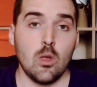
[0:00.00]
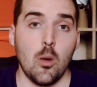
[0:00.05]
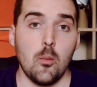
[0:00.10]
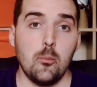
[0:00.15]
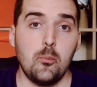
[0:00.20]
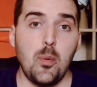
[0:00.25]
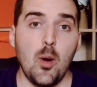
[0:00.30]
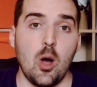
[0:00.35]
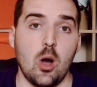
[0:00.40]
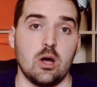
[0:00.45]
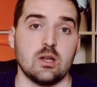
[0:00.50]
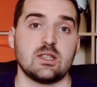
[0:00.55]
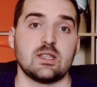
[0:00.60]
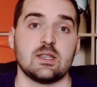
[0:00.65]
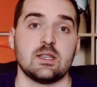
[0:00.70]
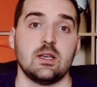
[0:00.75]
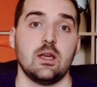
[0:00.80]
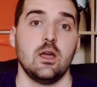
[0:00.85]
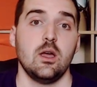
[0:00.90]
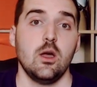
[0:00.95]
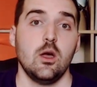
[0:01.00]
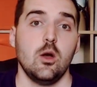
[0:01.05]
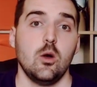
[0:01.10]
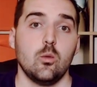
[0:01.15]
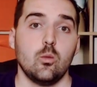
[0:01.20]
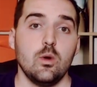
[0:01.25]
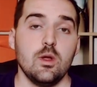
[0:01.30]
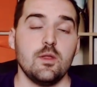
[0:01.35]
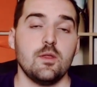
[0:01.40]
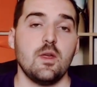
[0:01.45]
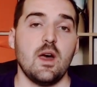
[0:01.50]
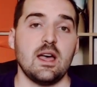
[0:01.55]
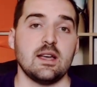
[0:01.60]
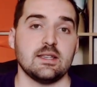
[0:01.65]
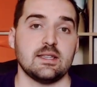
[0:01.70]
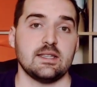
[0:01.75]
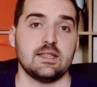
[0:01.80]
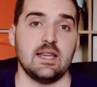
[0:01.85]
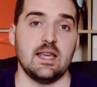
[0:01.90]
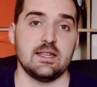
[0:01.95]
But with that
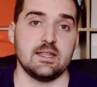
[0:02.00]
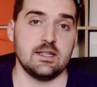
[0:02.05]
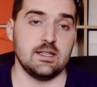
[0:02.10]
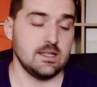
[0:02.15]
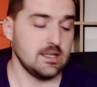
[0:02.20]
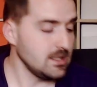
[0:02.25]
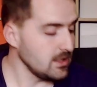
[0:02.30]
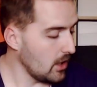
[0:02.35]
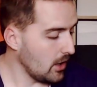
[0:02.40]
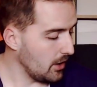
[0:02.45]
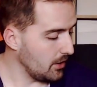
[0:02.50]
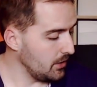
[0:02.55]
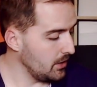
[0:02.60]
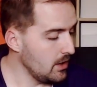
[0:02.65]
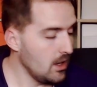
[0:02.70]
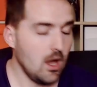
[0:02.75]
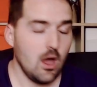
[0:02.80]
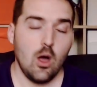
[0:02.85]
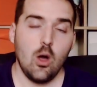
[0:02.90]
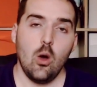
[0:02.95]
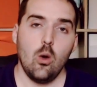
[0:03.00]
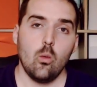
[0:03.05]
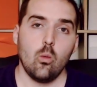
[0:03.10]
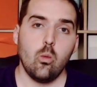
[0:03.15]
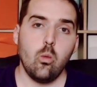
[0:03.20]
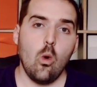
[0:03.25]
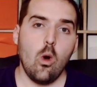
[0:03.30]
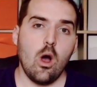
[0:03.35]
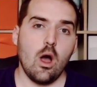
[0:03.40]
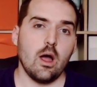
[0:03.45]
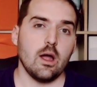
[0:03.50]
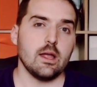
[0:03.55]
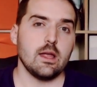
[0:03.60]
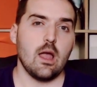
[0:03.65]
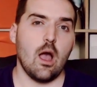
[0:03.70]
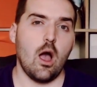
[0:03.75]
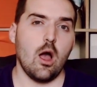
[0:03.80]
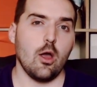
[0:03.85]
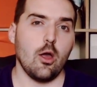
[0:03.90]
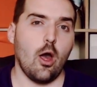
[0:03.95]
said and done, what
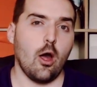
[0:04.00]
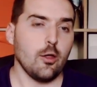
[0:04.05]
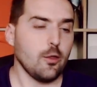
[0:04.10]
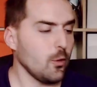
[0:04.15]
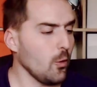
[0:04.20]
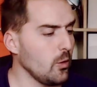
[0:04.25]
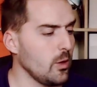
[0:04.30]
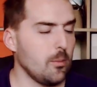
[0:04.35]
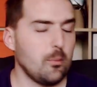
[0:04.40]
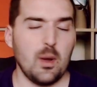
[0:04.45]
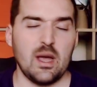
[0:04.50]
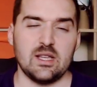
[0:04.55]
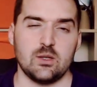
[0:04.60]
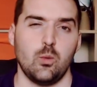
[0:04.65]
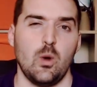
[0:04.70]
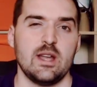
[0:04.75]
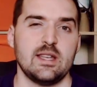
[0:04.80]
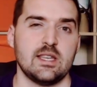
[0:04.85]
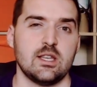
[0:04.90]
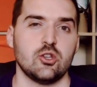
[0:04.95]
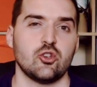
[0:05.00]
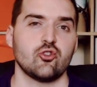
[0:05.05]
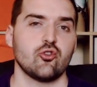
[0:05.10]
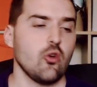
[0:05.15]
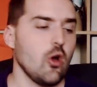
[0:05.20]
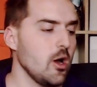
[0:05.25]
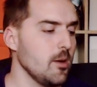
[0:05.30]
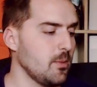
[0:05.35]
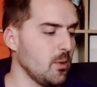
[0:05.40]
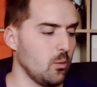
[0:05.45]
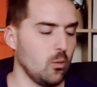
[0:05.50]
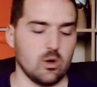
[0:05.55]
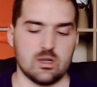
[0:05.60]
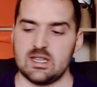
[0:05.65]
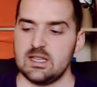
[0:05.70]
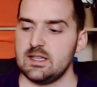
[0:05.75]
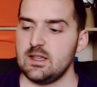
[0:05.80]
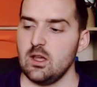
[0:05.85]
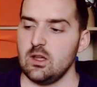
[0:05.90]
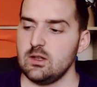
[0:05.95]
I thought the best way to describe them is
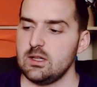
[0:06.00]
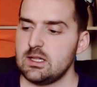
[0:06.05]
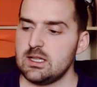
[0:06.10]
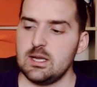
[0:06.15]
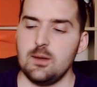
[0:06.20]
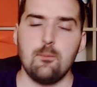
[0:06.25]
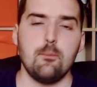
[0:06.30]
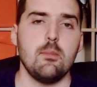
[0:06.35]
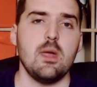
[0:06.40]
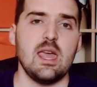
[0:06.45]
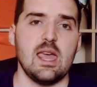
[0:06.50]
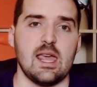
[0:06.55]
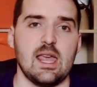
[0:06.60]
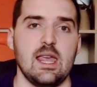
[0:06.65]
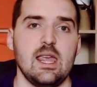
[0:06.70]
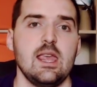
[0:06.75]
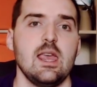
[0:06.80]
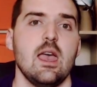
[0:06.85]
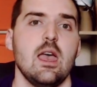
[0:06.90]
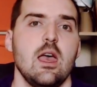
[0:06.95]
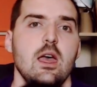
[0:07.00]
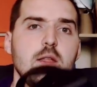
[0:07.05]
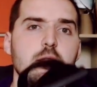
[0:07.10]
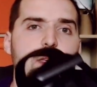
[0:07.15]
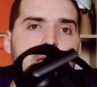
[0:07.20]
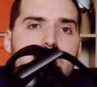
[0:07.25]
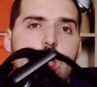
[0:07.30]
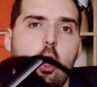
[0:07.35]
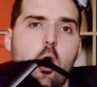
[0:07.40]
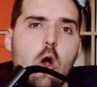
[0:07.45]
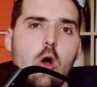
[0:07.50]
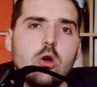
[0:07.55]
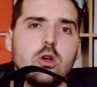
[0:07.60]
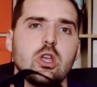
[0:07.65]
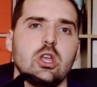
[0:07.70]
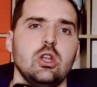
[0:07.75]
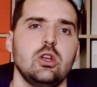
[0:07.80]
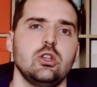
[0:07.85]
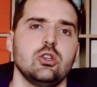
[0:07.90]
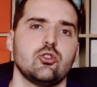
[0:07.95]
that to me, the
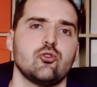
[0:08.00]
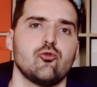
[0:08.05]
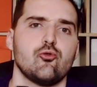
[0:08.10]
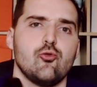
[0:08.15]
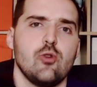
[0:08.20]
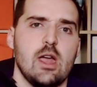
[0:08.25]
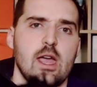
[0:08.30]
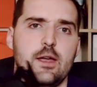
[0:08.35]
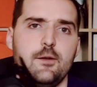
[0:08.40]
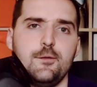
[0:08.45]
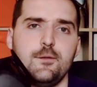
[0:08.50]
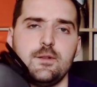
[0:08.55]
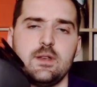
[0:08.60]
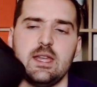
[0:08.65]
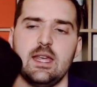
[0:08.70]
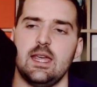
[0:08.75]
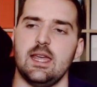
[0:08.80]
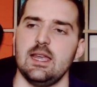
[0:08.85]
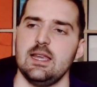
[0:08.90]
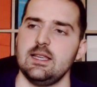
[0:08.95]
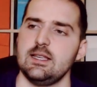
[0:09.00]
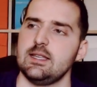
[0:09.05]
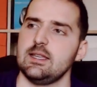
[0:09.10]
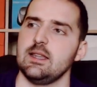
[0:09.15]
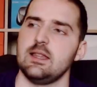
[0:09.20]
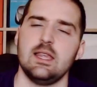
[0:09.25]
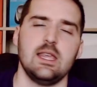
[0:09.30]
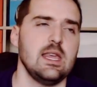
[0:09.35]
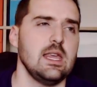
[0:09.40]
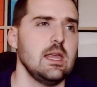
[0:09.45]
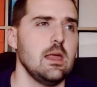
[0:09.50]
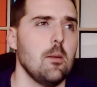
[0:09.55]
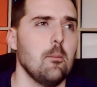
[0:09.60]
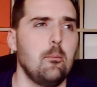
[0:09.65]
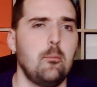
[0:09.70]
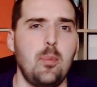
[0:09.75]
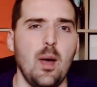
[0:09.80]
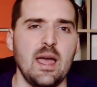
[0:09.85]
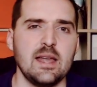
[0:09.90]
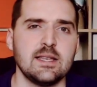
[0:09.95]
Oculus Rift is the
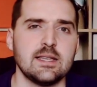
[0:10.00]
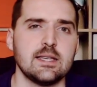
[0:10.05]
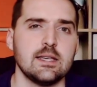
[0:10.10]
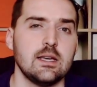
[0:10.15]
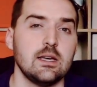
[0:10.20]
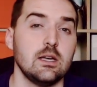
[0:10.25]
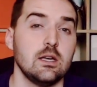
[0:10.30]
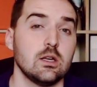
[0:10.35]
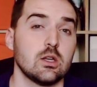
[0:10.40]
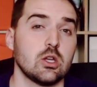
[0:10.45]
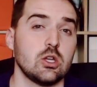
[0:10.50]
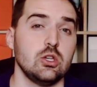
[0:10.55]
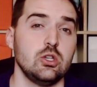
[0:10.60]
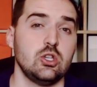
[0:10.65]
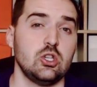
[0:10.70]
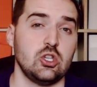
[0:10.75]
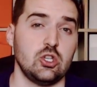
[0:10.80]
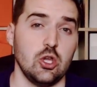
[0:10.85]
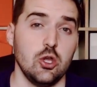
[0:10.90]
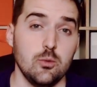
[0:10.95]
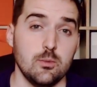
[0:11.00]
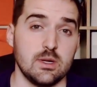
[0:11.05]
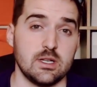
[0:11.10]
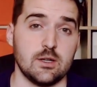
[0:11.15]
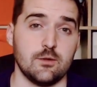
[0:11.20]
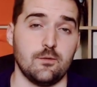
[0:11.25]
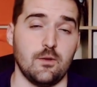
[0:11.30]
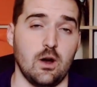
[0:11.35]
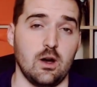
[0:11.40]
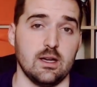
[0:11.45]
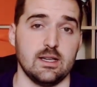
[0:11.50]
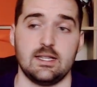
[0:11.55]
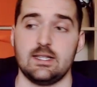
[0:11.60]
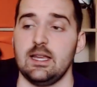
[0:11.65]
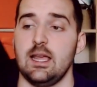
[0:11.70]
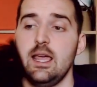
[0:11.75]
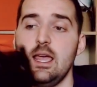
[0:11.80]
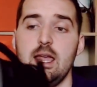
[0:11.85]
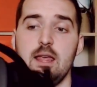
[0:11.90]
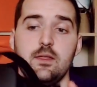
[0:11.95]
better consumer device
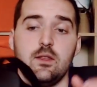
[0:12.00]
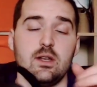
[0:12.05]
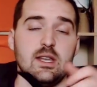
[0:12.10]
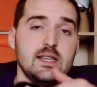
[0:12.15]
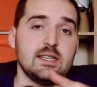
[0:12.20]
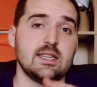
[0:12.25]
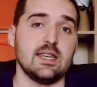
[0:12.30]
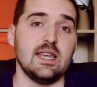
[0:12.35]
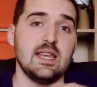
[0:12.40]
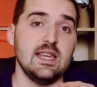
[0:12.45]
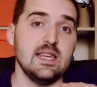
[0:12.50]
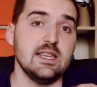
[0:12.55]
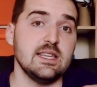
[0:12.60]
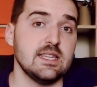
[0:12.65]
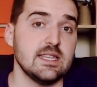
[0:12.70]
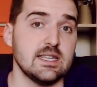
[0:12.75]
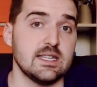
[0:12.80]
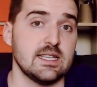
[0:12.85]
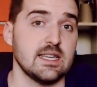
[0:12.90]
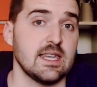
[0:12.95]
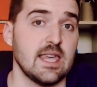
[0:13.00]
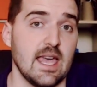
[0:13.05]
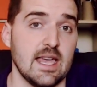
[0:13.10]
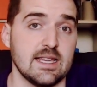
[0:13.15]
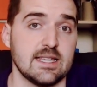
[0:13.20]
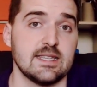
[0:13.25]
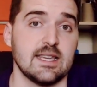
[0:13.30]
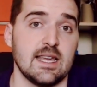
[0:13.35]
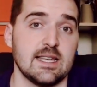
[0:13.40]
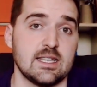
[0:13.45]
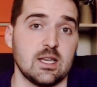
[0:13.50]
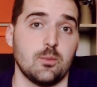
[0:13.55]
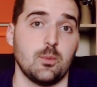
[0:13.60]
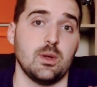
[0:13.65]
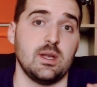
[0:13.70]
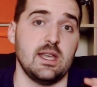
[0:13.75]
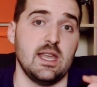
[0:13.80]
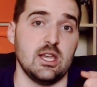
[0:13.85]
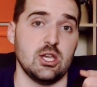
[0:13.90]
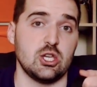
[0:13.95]
in that it's easier to get set up
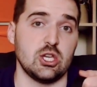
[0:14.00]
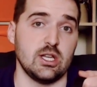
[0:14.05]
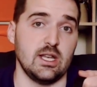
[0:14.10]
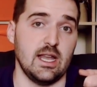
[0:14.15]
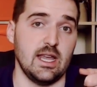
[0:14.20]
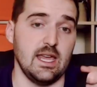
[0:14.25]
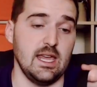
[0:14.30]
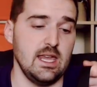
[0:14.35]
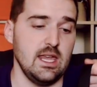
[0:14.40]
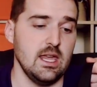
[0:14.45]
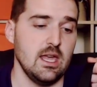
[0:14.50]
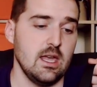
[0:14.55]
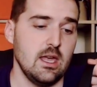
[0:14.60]
initially,